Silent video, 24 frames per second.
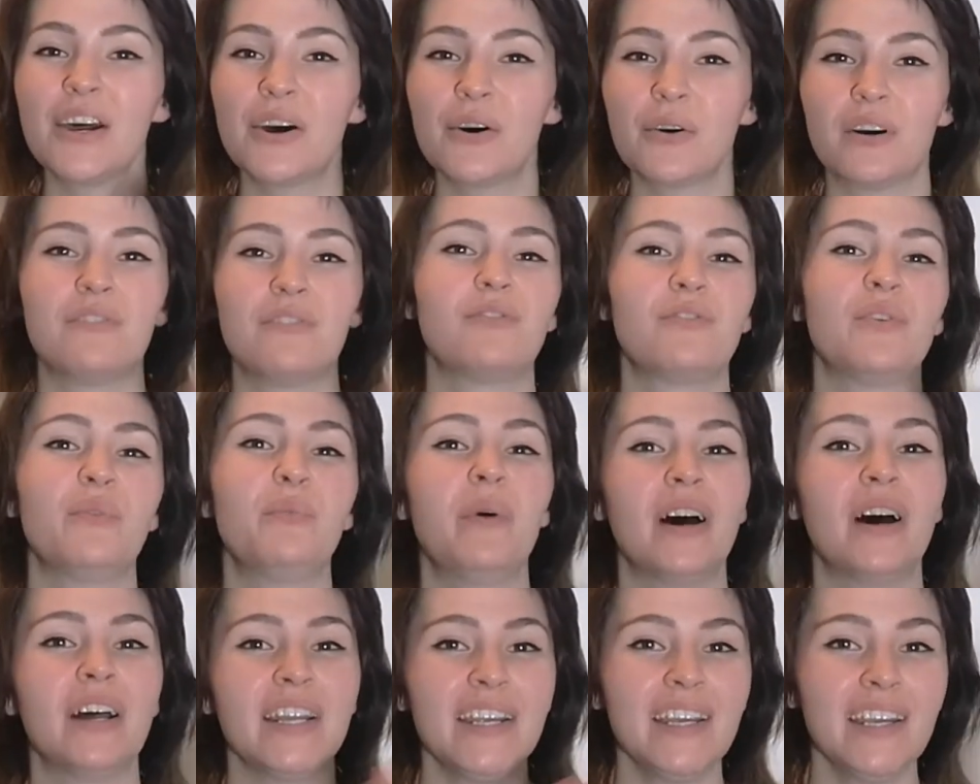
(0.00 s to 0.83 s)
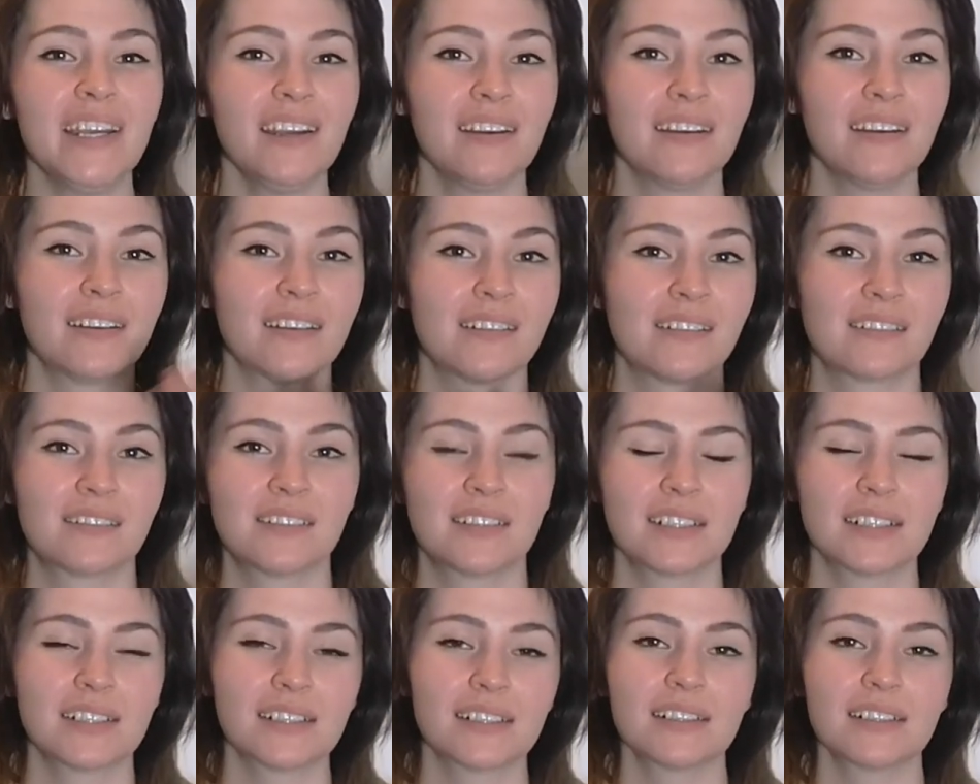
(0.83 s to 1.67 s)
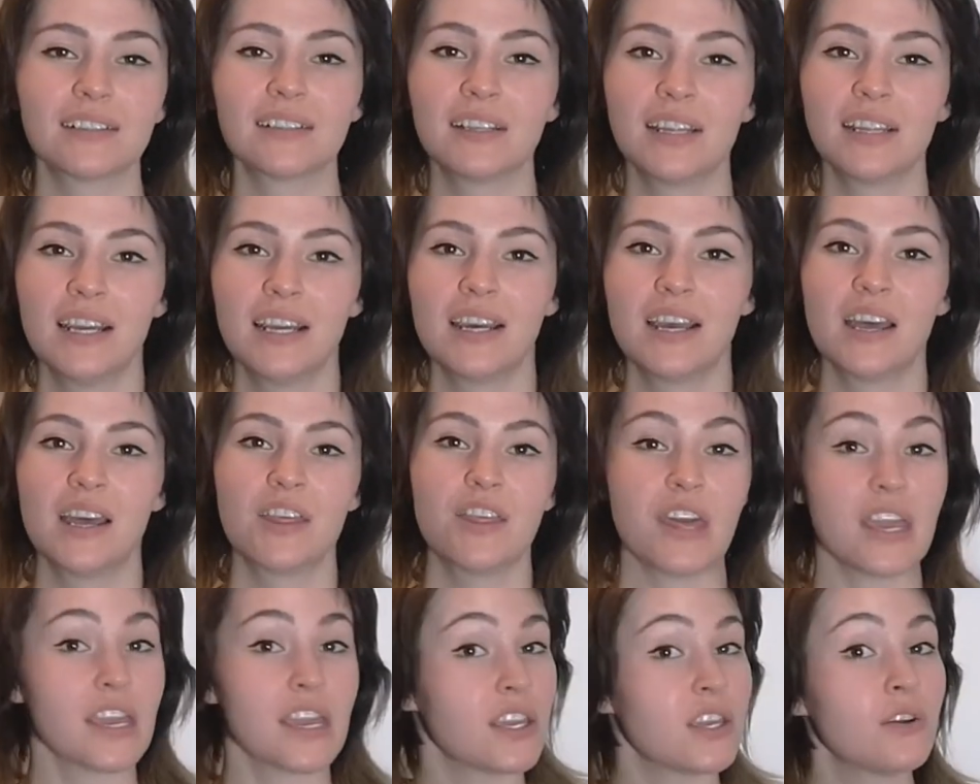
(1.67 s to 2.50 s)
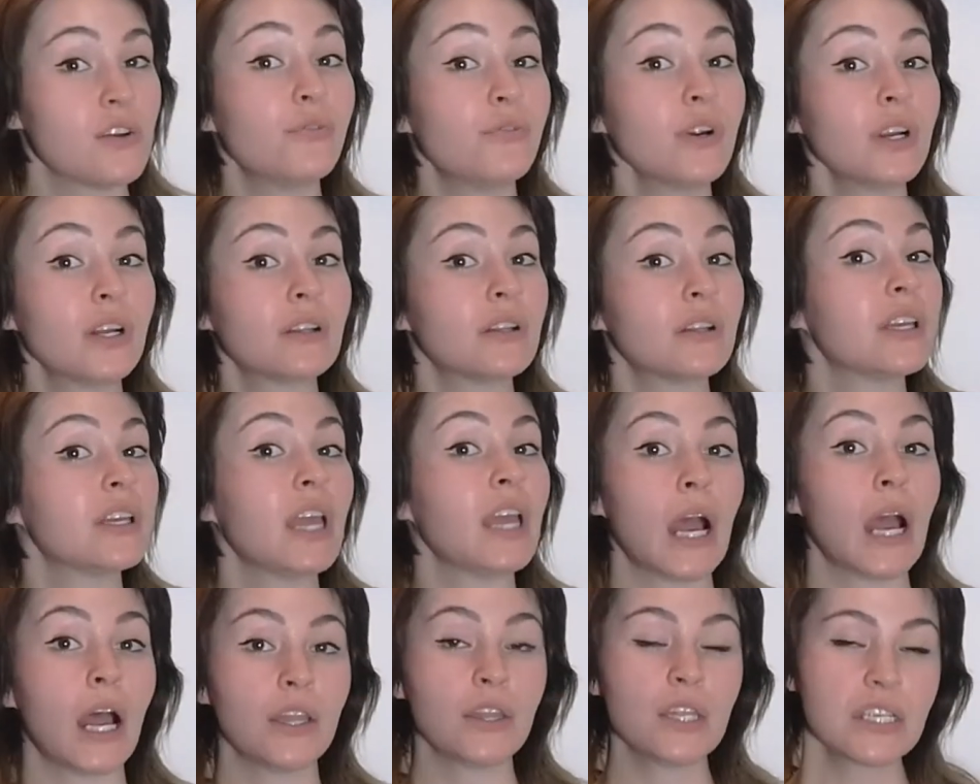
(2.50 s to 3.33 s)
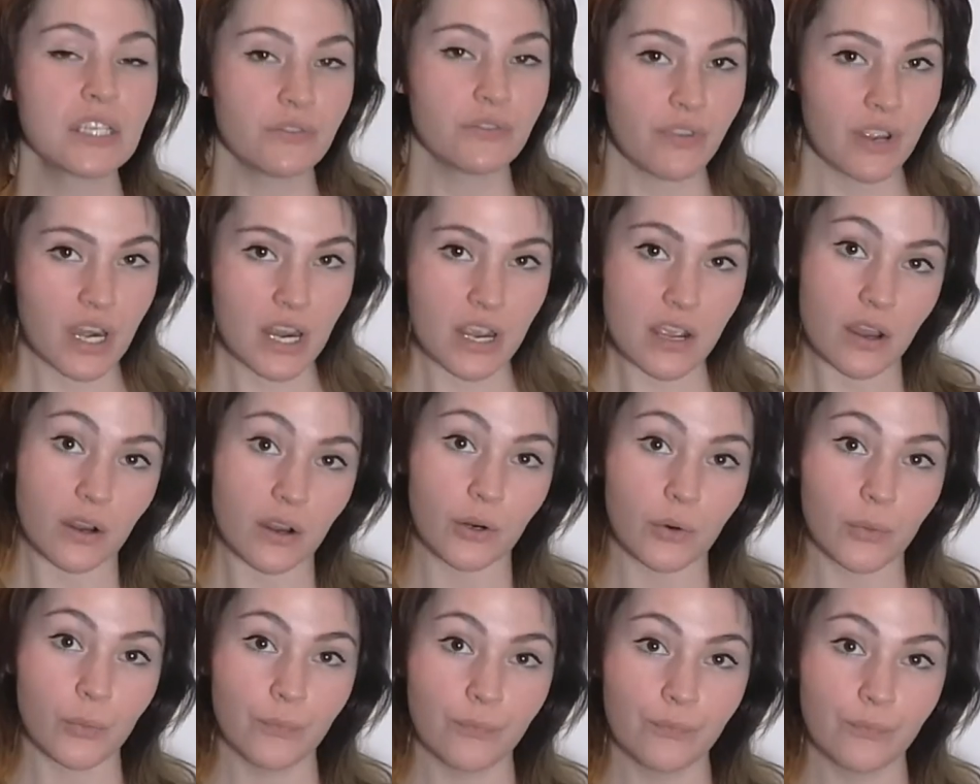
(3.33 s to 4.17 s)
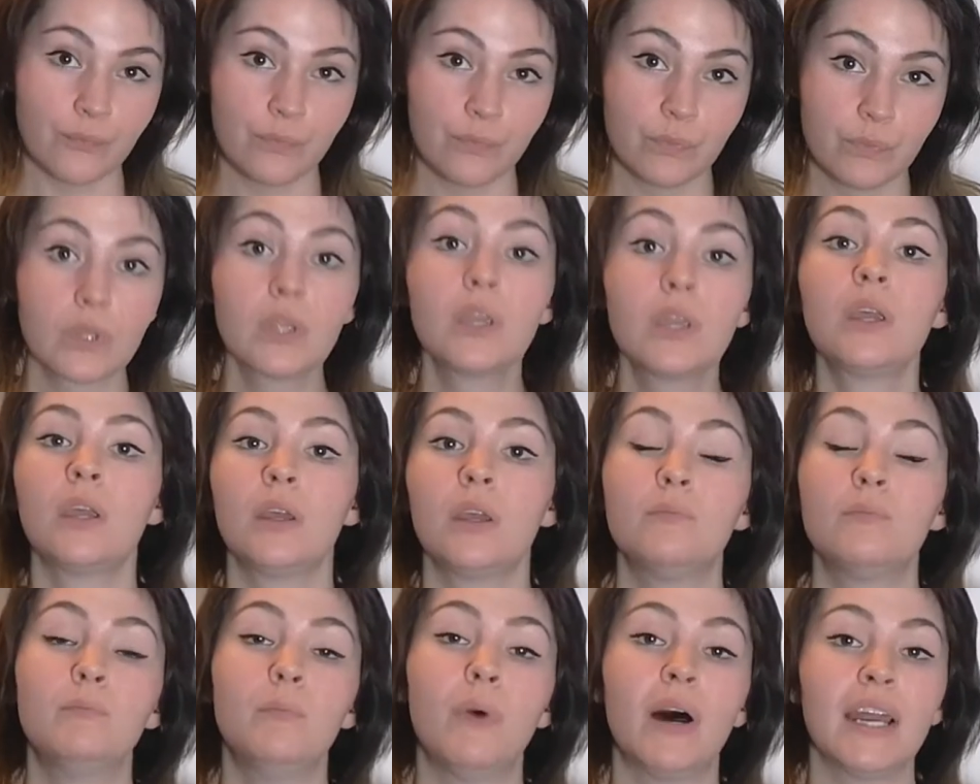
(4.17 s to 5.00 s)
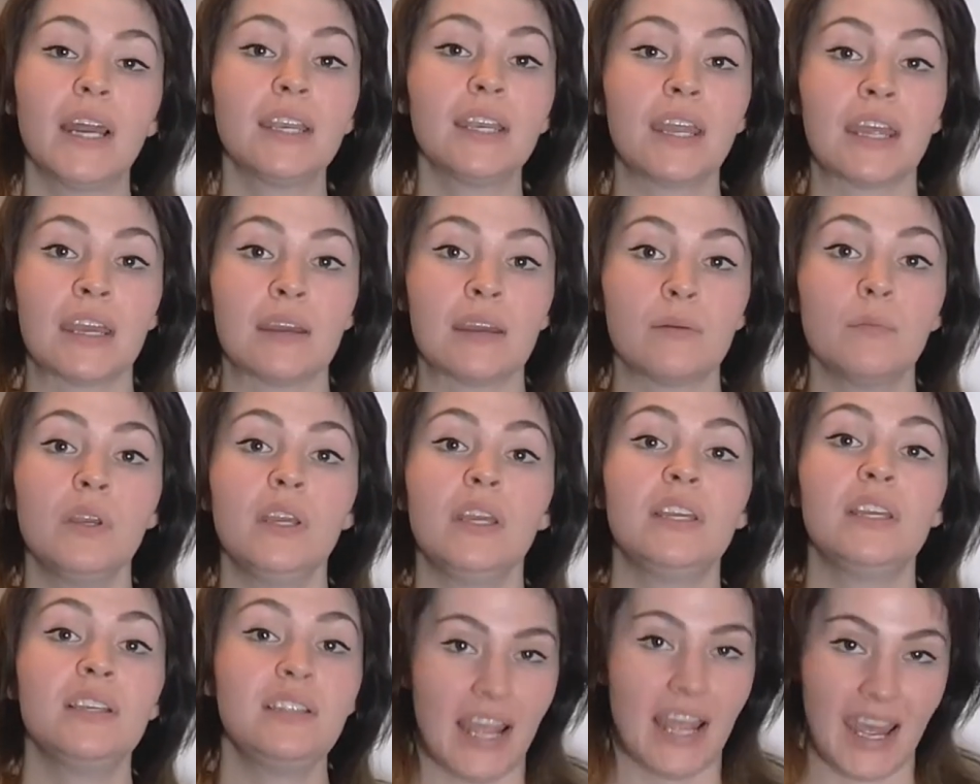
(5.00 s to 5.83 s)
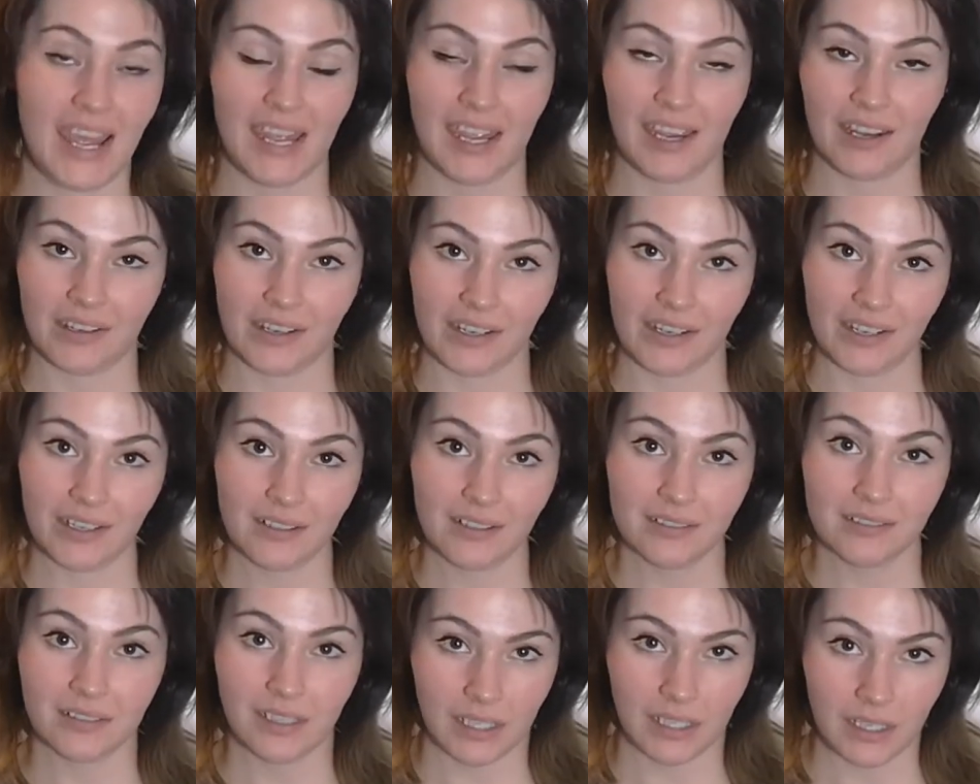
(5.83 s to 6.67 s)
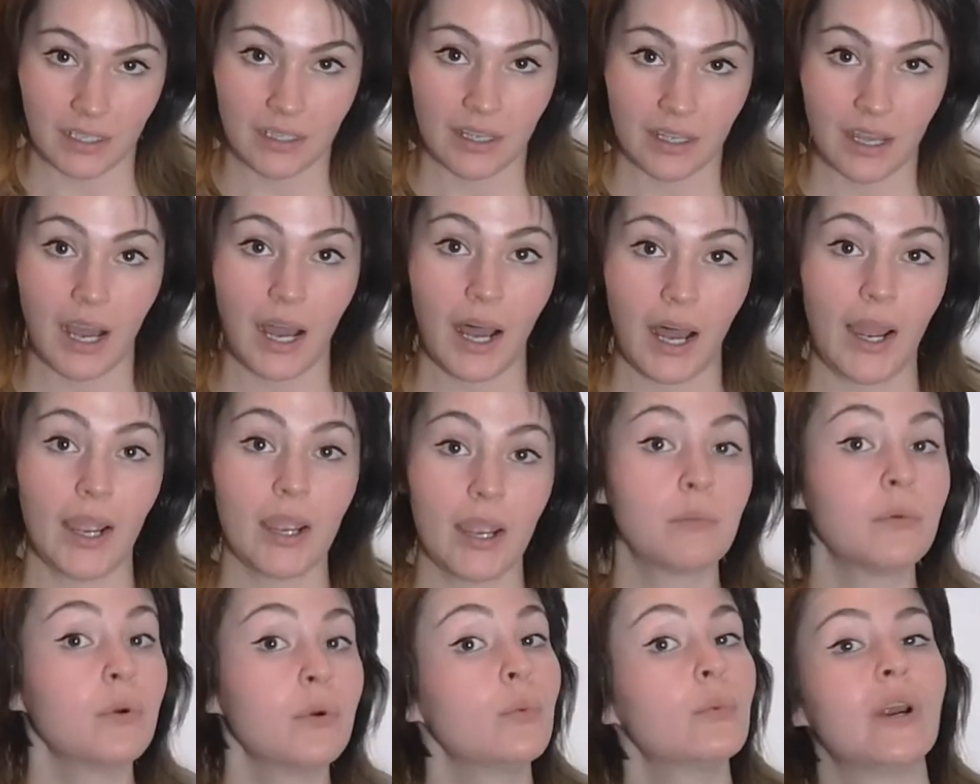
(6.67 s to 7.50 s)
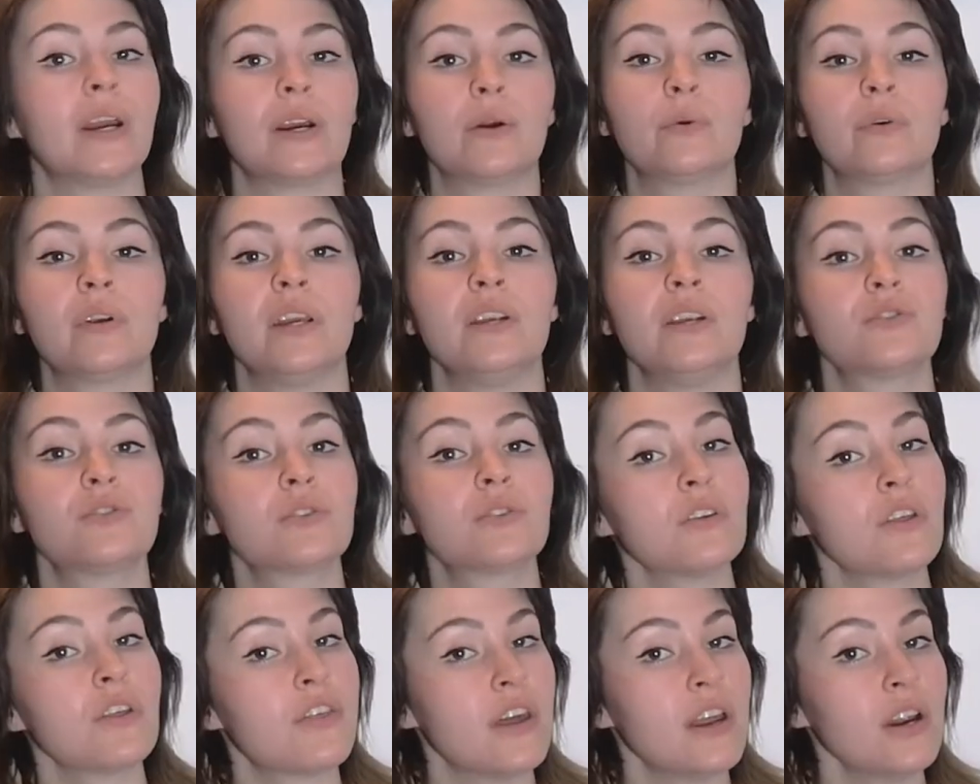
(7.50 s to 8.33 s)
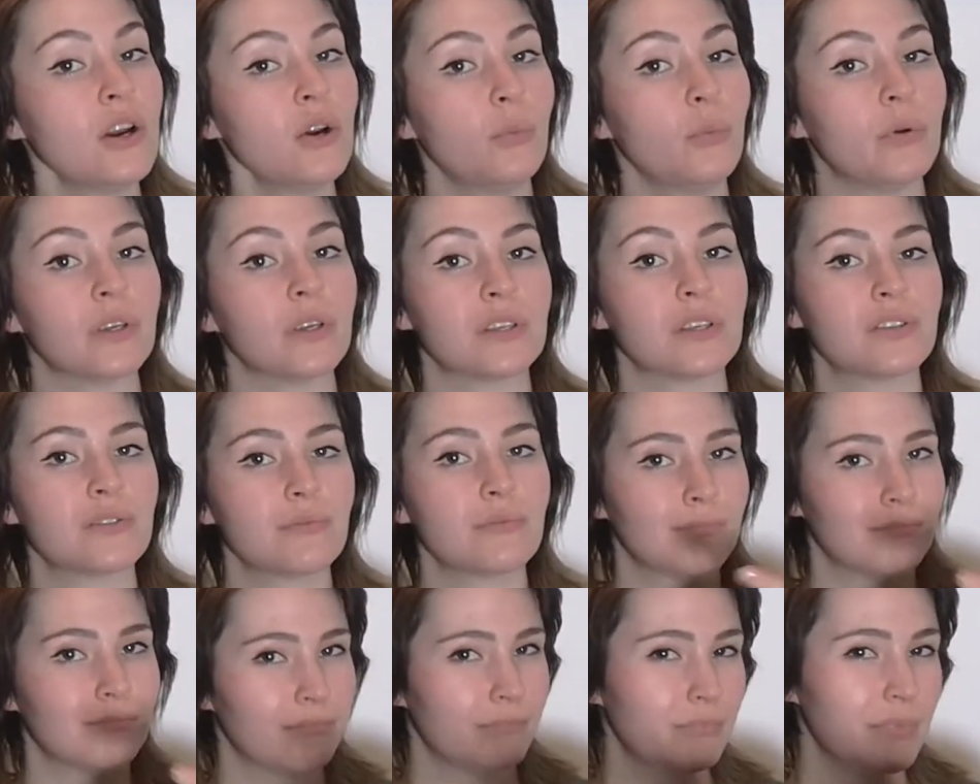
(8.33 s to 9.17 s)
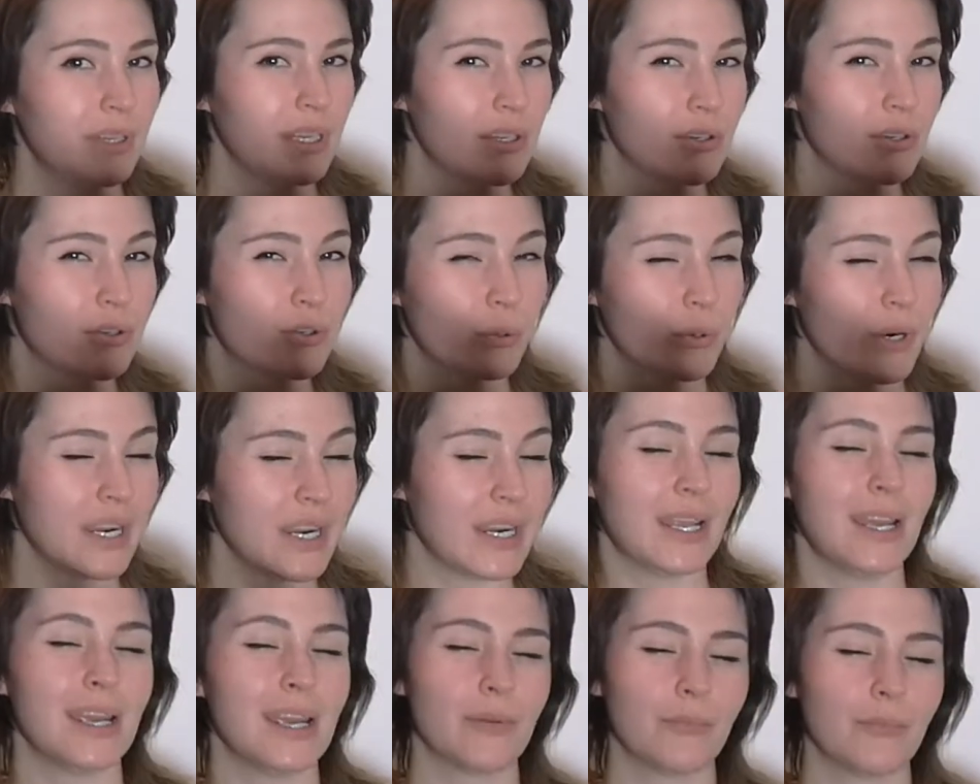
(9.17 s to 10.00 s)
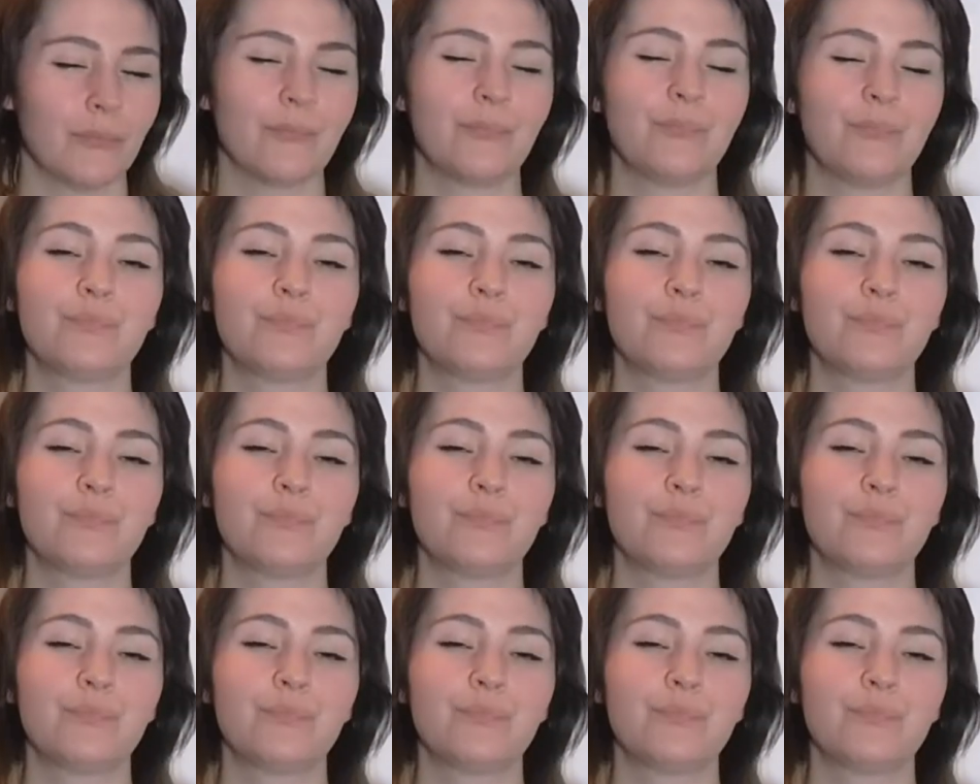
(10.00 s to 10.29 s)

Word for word: Hello everybody! Thank you for clicking on this video. My name is Hannah. I am a recreational therapist in training.